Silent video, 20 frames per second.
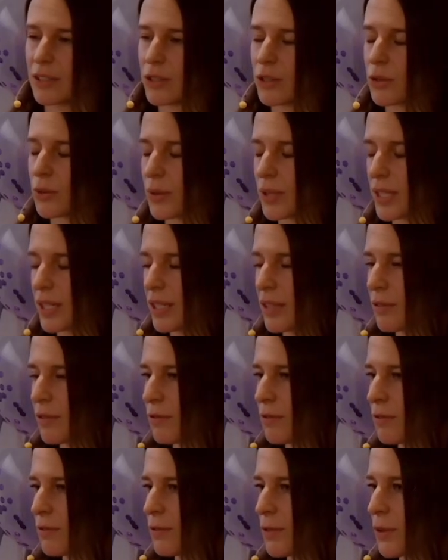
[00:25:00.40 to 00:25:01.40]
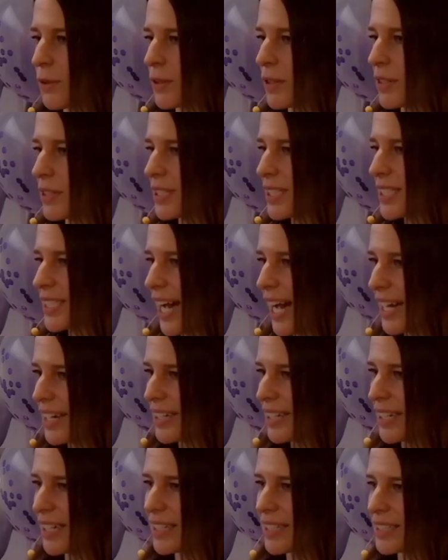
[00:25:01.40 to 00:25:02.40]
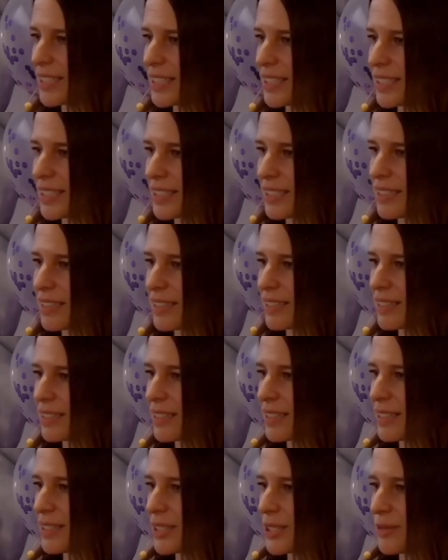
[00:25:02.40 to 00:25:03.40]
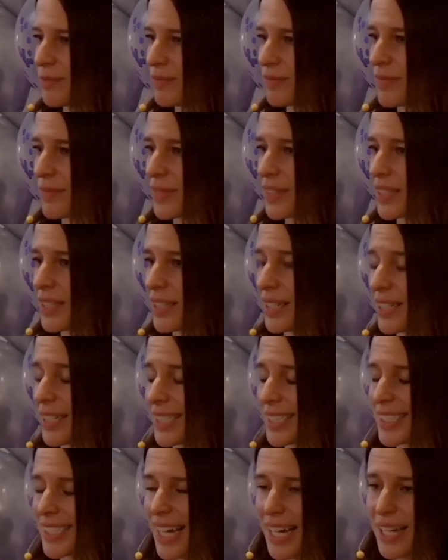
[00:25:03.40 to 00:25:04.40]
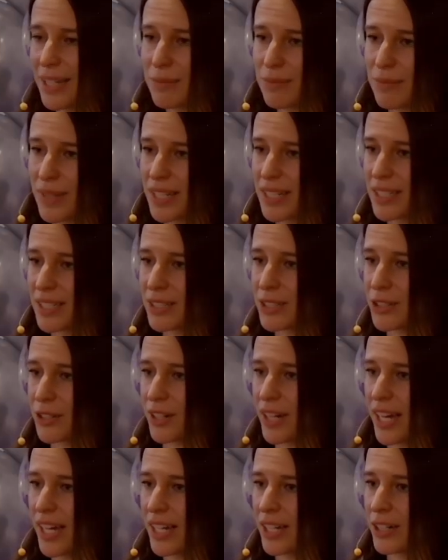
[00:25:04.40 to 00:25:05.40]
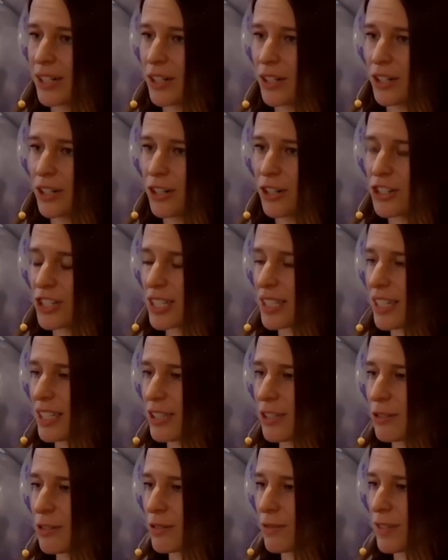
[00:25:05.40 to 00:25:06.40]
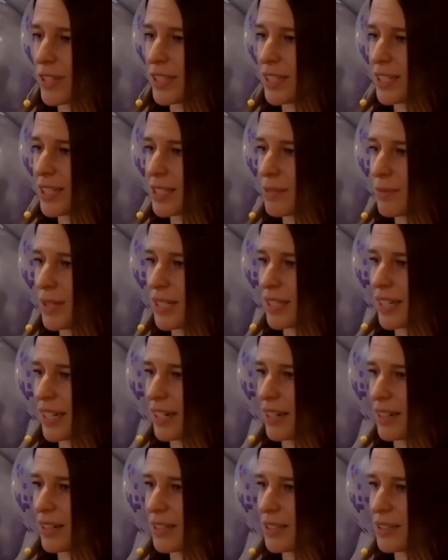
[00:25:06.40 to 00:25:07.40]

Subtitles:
grief or sadness, excitement or anger, just let those feelings be there.